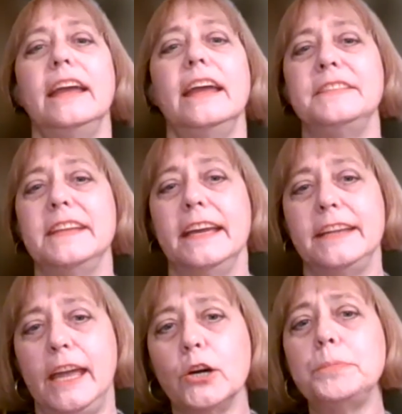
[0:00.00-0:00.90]
and then
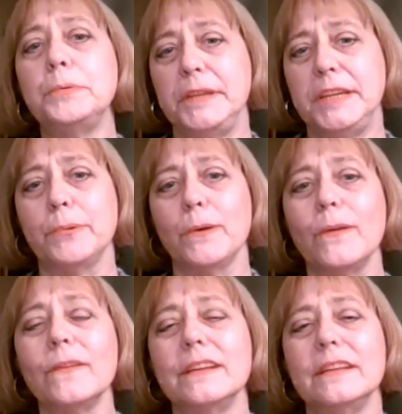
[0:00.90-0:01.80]
help
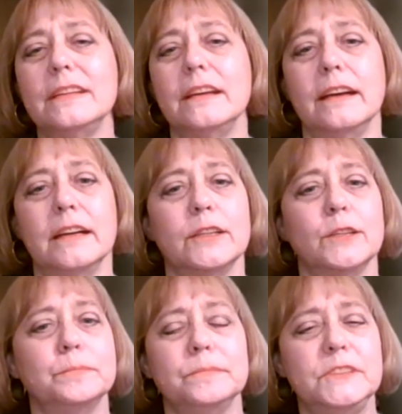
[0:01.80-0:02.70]
people,
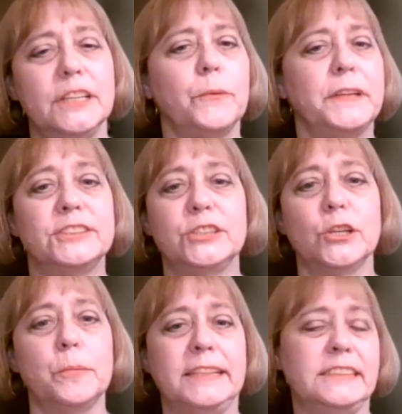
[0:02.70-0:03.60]
in
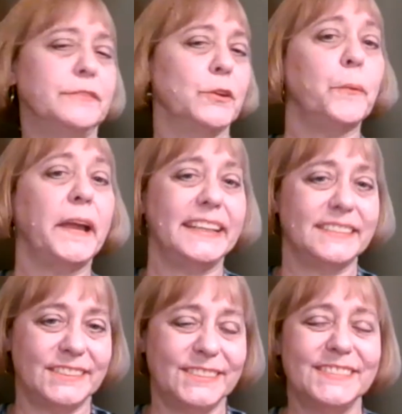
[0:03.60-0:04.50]
so many different
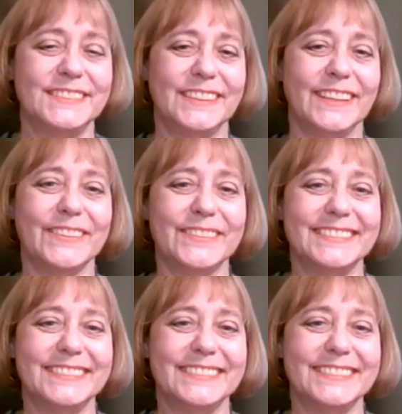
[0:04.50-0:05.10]
ways. So.